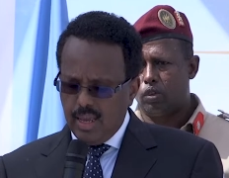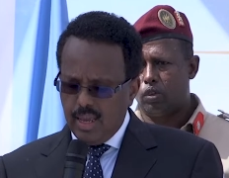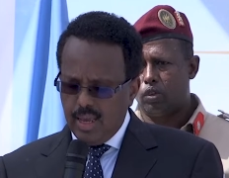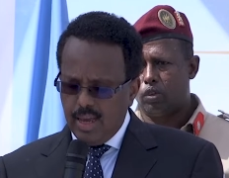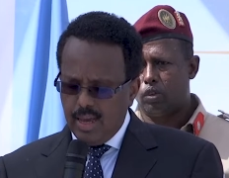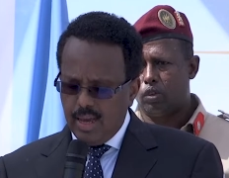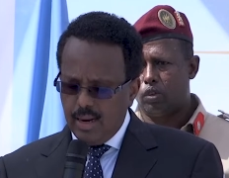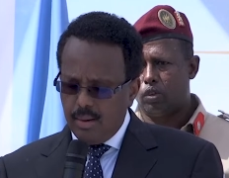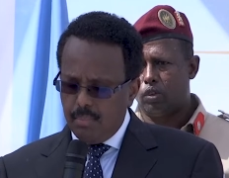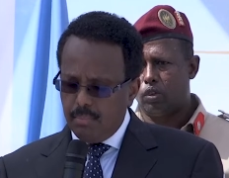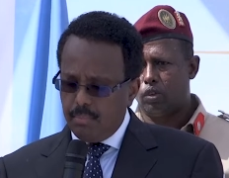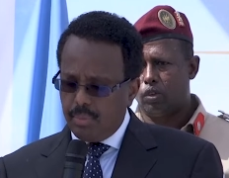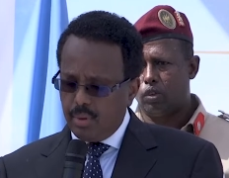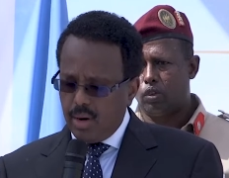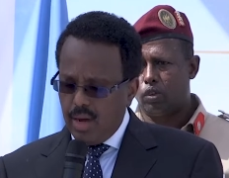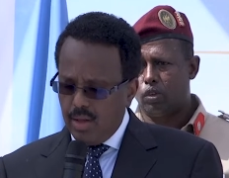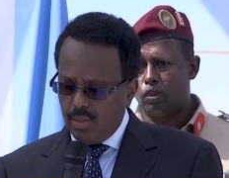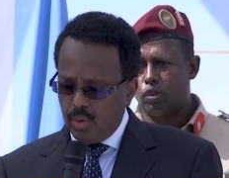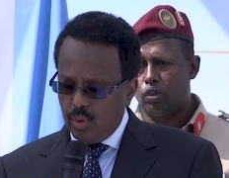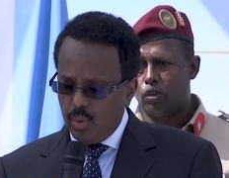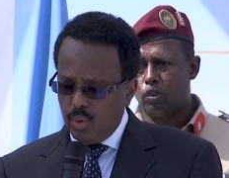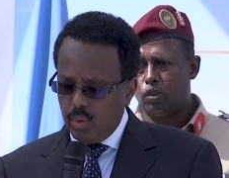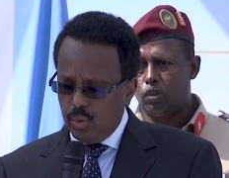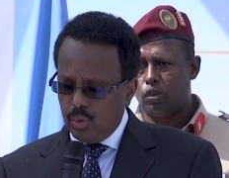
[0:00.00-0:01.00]
Speaker 1: and
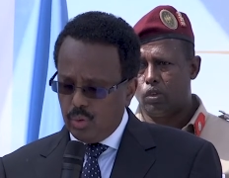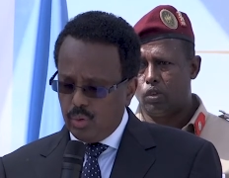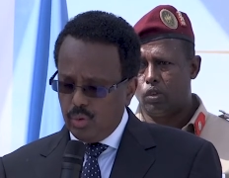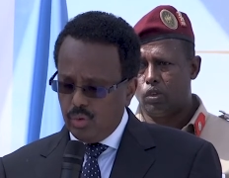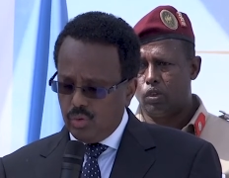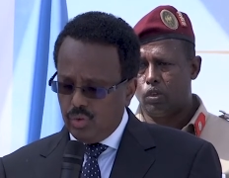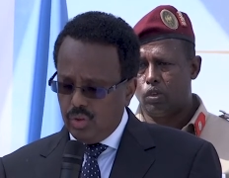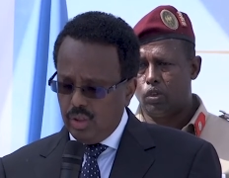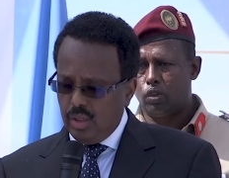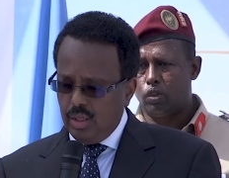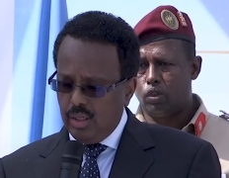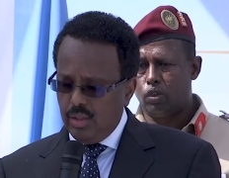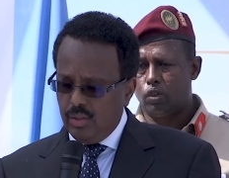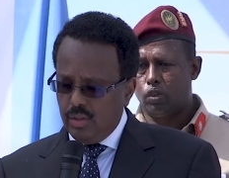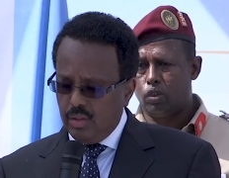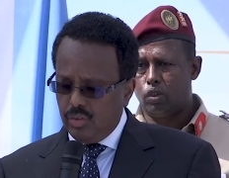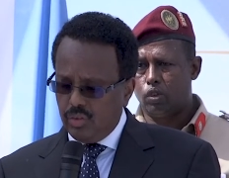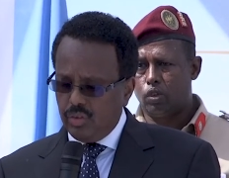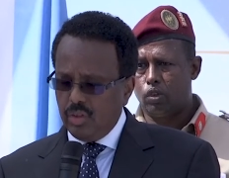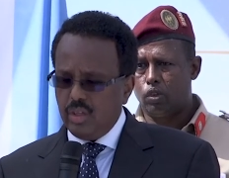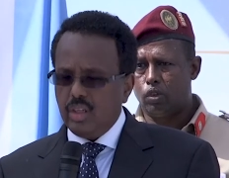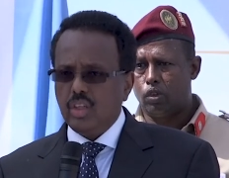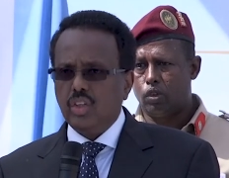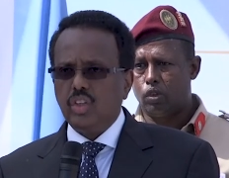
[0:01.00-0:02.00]
brotherhood to see
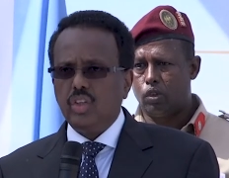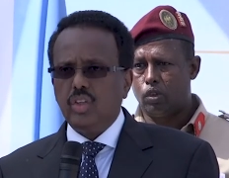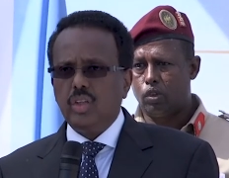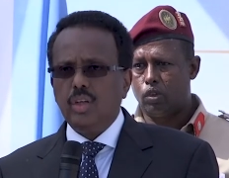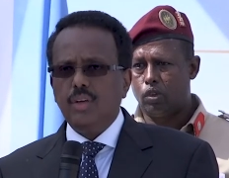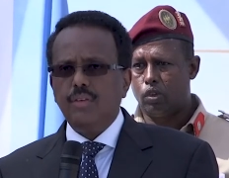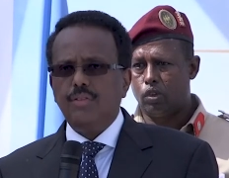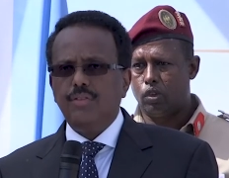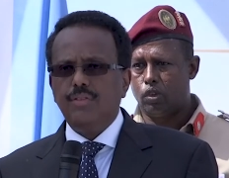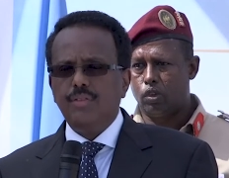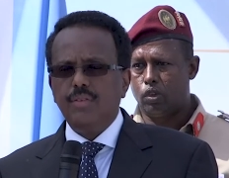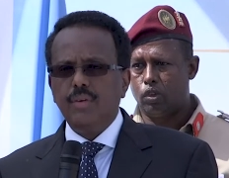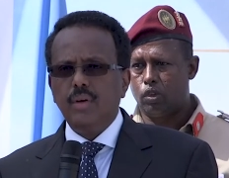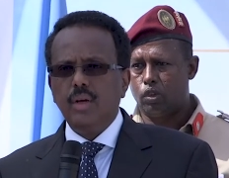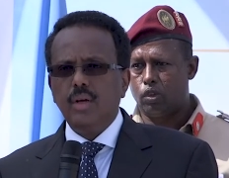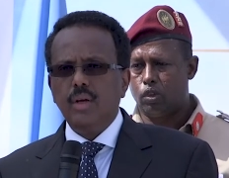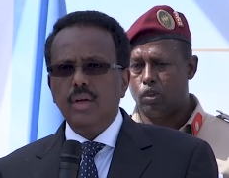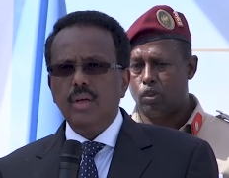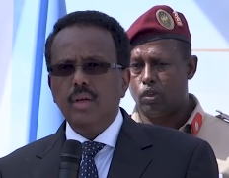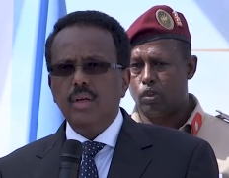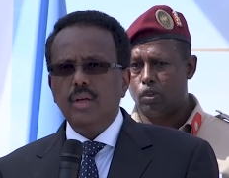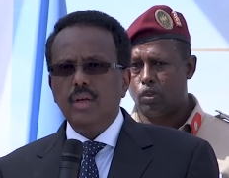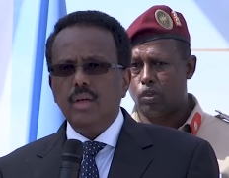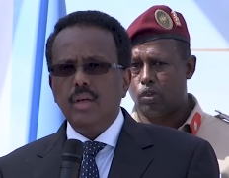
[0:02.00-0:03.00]
this initiative
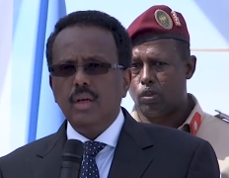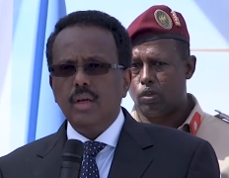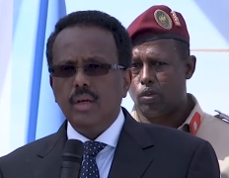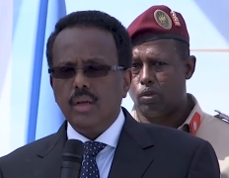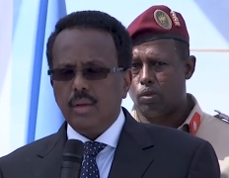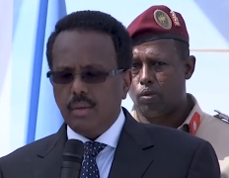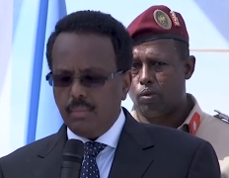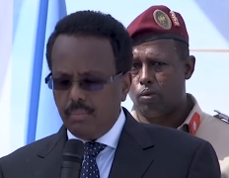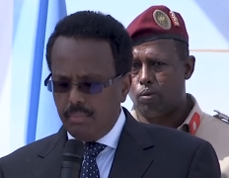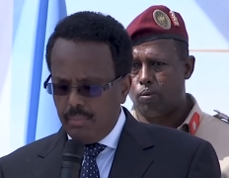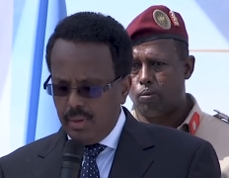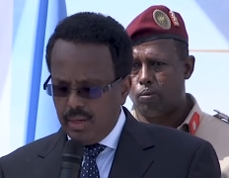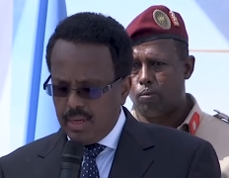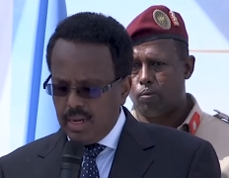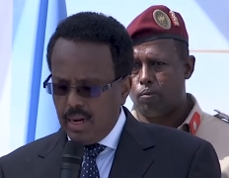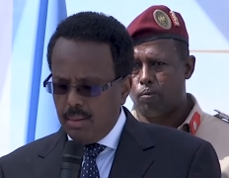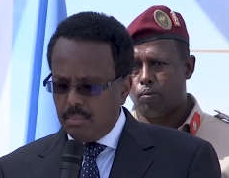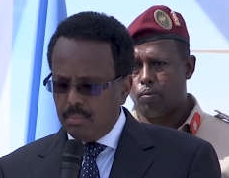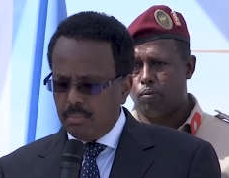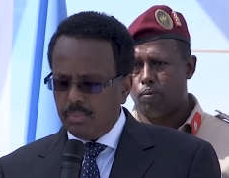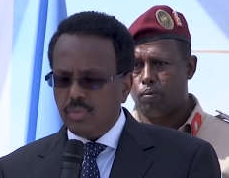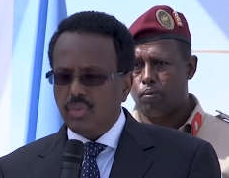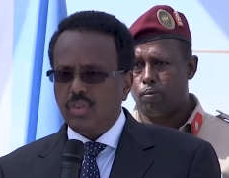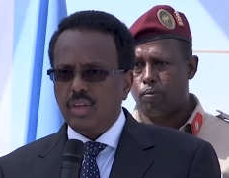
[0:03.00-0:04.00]

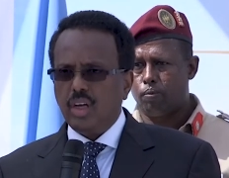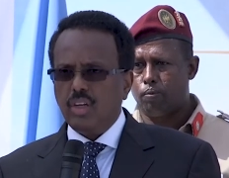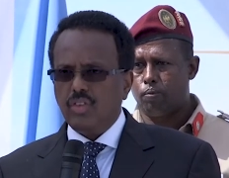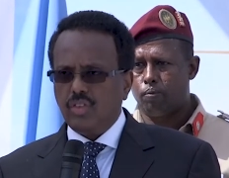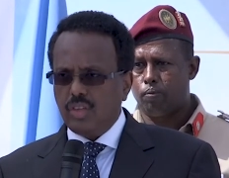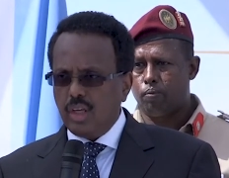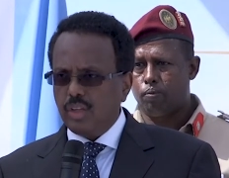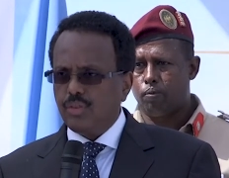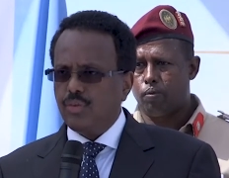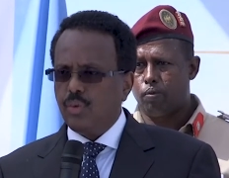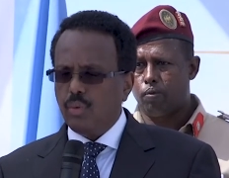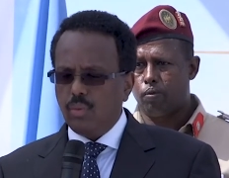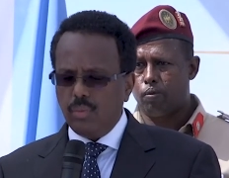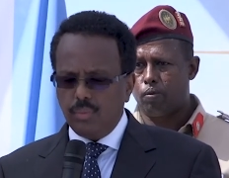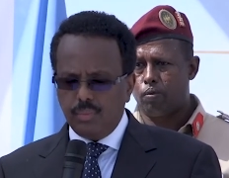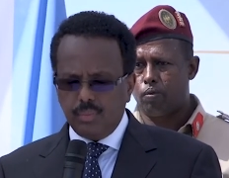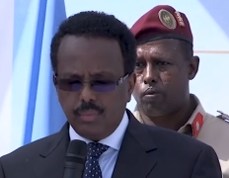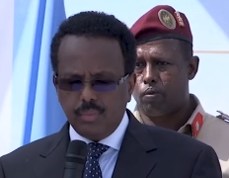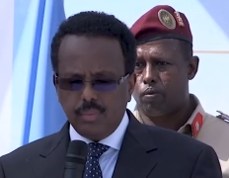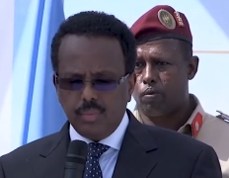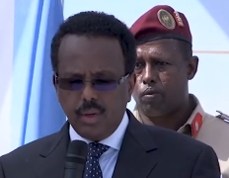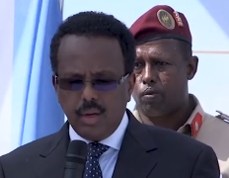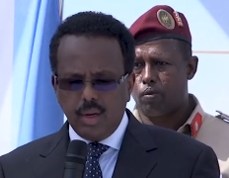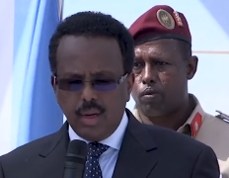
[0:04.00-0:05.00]
become successful.
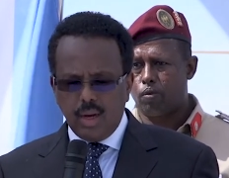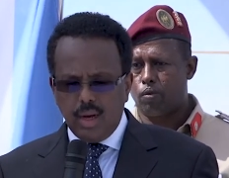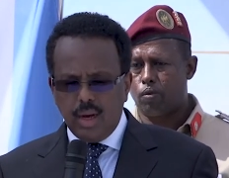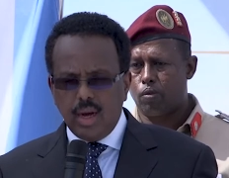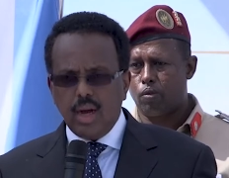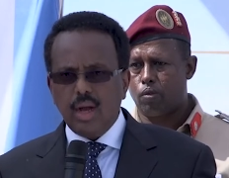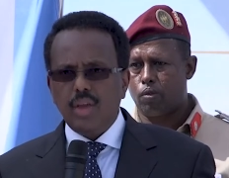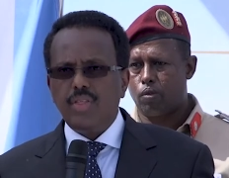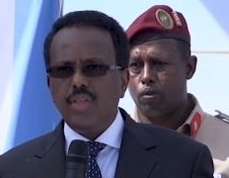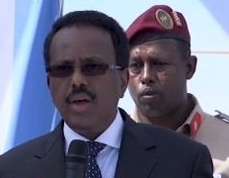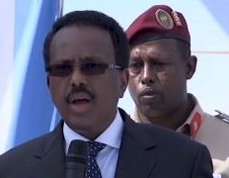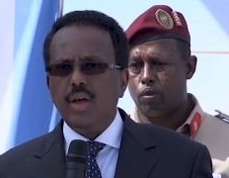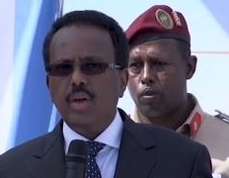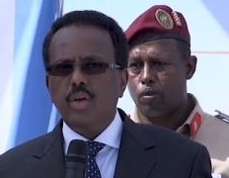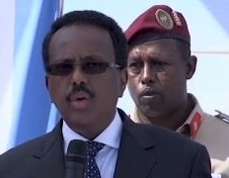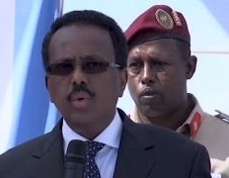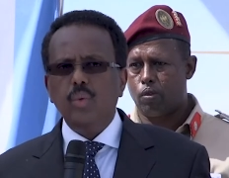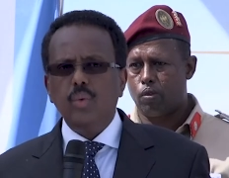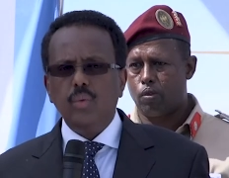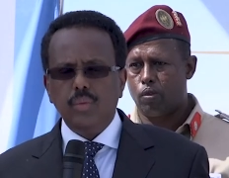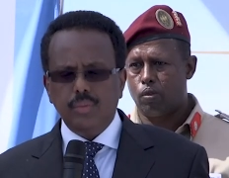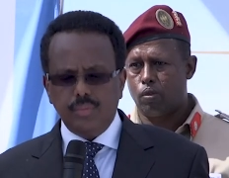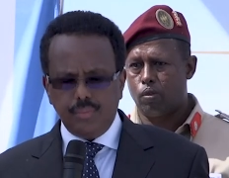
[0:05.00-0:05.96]
I thank you.